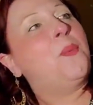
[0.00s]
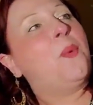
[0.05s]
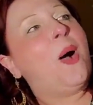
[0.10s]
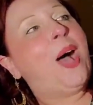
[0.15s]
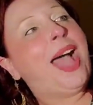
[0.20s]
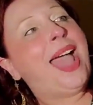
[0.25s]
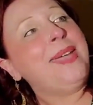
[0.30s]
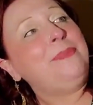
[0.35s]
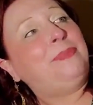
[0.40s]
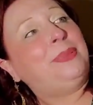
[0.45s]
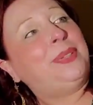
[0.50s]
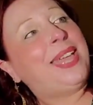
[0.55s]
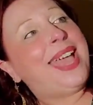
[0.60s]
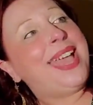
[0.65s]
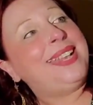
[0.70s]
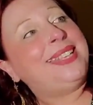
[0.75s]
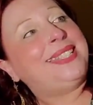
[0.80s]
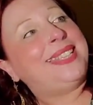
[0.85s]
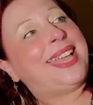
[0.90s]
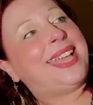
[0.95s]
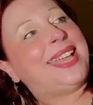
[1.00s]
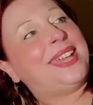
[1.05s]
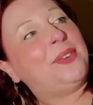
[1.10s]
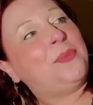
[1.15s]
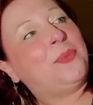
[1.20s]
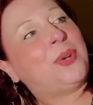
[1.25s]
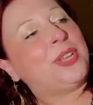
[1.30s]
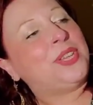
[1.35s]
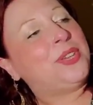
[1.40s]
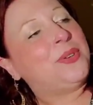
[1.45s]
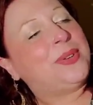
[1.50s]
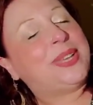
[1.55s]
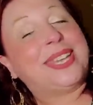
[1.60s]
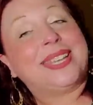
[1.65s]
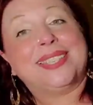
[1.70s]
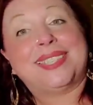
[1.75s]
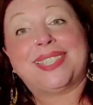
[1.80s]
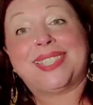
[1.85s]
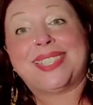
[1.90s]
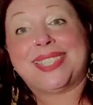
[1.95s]
why blend in when you
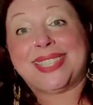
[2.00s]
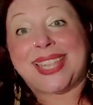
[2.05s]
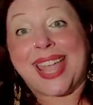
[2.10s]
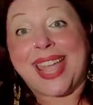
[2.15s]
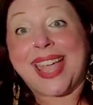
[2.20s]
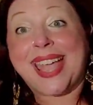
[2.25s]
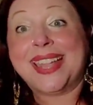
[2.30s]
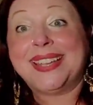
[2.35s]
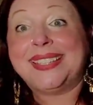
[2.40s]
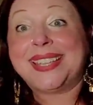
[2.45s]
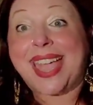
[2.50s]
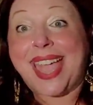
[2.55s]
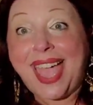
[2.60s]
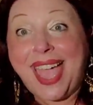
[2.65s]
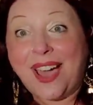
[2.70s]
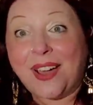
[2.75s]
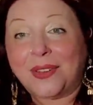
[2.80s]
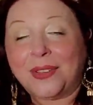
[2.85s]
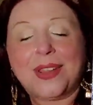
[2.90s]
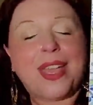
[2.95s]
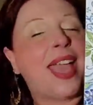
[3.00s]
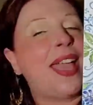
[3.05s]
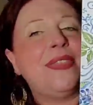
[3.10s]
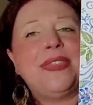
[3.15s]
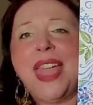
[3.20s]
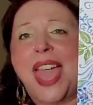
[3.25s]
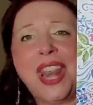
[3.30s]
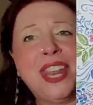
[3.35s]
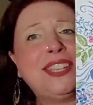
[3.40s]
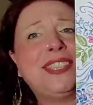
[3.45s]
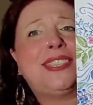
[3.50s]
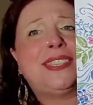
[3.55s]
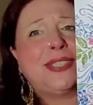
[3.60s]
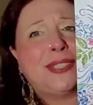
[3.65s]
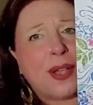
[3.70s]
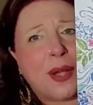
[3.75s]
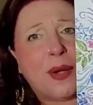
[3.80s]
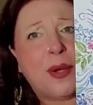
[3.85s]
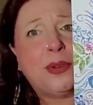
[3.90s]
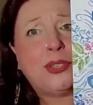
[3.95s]
can stand out? And that is
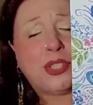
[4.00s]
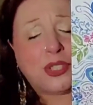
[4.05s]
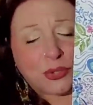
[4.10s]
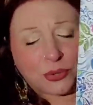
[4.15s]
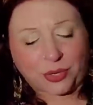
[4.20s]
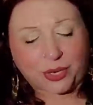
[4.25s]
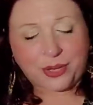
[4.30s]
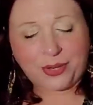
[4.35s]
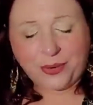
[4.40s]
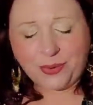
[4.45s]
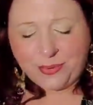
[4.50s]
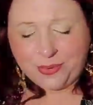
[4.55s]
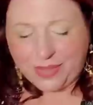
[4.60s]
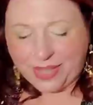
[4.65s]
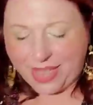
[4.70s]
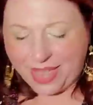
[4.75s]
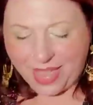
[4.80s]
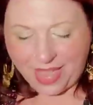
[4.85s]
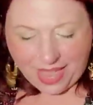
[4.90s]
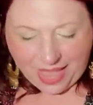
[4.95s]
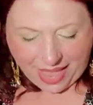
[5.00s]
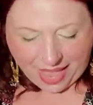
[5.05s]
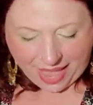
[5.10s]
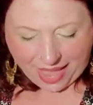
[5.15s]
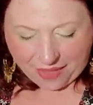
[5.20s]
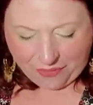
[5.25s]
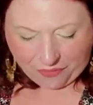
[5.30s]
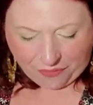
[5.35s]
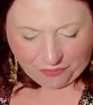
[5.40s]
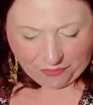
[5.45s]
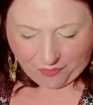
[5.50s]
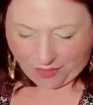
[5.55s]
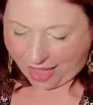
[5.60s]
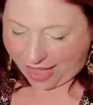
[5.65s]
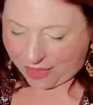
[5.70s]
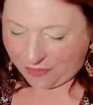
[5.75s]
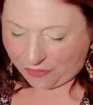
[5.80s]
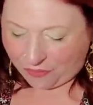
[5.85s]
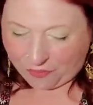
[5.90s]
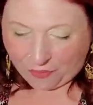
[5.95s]
so true. I,
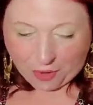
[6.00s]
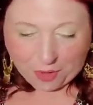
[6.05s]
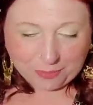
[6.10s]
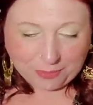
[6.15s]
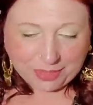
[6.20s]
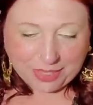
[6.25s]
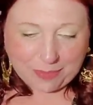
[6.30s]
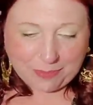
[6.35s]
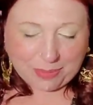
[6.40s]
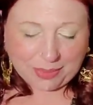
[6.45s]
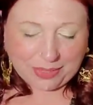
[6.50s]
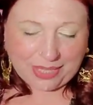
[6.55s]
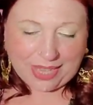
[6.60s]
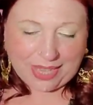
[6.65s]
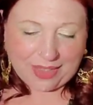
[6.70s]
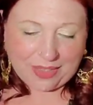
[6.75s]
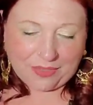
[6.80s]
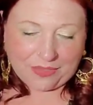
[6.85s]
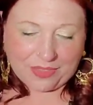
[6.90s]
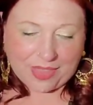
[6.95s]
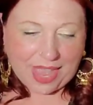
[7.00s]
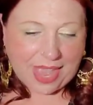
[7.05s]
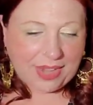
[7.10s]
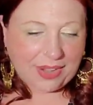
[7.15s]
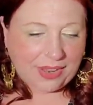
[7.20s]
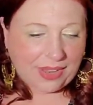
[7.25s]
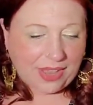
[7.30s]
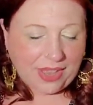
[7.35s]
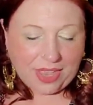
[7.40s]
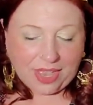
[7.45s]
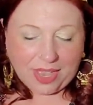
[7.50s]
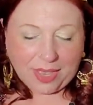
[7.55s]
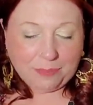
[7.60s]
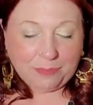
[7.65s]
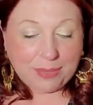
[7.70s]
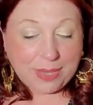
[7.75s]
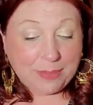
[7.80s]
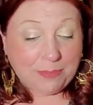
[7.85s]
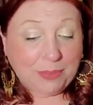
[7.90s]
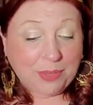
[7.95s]
I firmly believe that
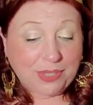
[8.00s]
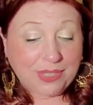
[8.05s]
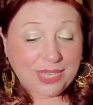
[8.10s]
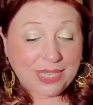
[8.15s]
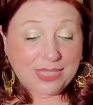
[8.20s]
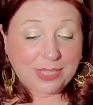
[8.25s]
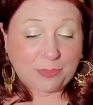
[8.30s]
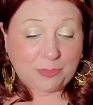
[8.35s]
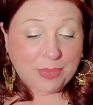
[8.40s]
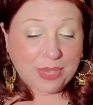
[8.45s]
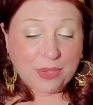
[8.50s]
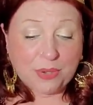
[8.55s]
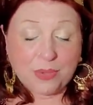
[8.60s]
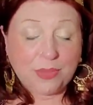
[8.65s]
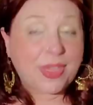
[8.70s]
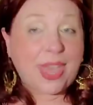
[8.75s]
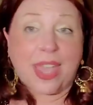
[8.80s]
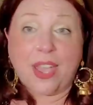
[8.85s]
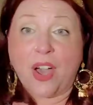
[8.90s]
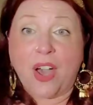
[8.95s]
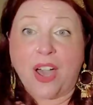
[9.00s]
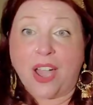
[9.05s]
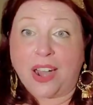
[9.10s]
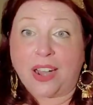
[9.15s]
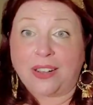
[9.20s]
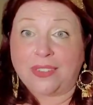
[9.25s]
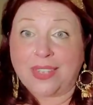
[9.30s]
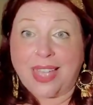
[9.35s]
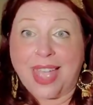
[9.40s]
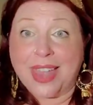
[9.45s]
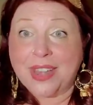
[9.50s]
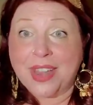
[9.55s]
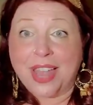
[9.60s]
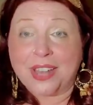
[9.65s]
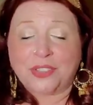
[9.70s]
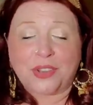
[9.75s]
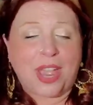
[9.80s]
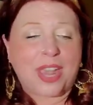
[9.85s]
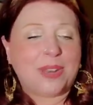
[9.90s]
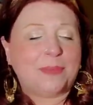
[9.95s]
people need to be who they are and
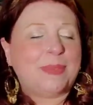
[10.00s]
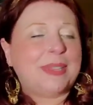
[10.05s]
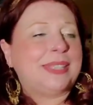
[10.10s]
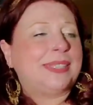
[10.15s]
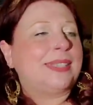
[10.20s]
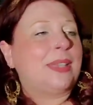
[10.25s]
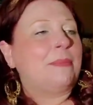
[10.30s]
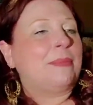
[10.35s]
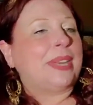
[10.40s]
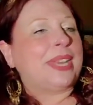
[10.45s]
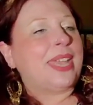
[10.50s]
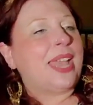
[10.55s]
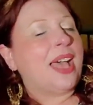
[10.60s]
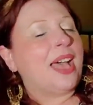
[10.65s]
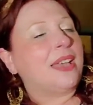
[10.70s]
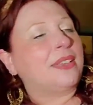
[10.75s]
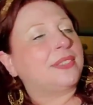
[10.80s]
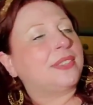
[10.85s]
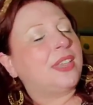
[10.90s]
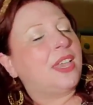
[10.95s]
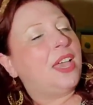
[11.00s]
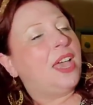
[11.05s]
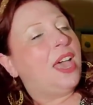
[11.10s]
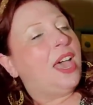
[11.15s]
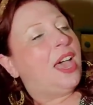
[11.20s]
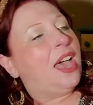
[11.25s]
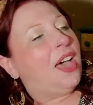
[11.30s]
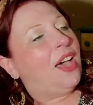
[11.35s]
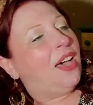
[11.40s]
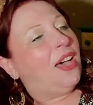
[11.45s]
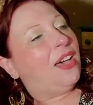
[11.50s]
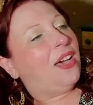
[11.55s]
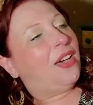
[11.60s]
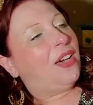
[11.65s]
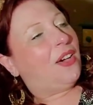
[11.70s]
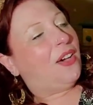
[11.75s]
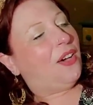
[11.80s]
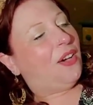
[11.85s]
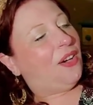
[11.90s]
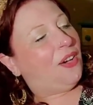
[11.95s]
not try to be somebody else.
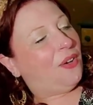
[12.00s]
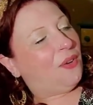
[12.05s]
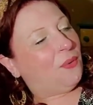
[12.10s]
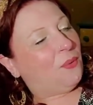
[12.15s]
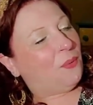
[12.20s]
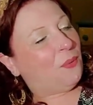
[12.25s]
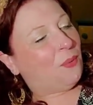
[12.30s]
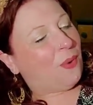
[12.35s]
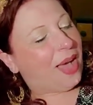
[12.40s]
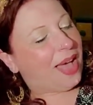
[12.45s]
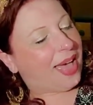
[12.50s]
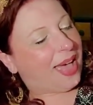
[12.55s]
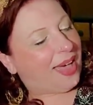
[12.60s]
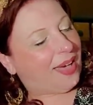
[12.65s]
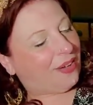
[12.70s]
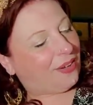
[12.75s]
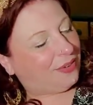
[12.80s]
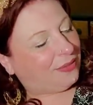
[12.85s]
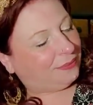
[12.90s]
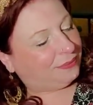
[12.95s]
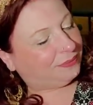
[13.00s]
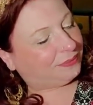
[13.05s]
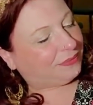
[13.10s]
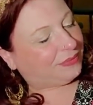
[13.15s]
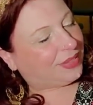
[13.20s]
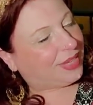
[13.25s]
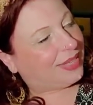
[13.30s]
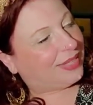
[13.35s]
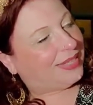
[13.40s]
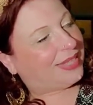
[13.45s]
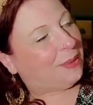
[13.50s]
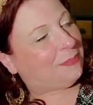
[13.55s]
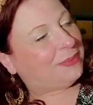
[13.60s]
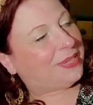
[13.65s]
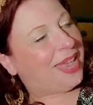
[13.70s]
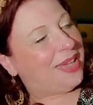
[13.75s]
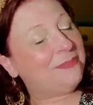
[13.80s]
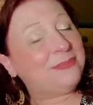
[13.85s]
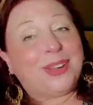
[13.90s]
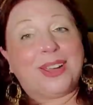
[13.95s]
Oh, wow.
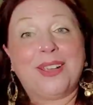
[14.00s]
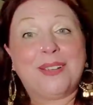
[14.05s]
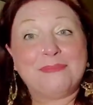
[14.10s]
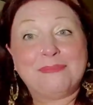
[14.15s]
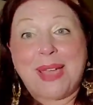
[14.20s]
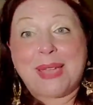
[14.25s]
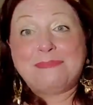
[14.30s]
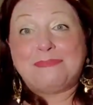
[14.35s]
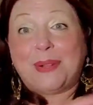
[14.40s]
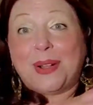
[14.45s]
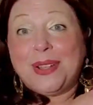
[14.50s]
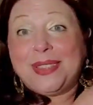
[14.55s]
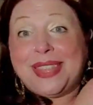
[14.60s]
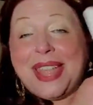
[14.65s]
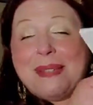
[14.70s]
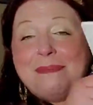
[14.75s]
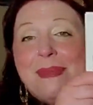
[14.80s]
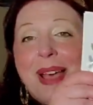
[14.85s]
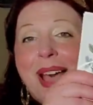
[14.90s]
September, my birthday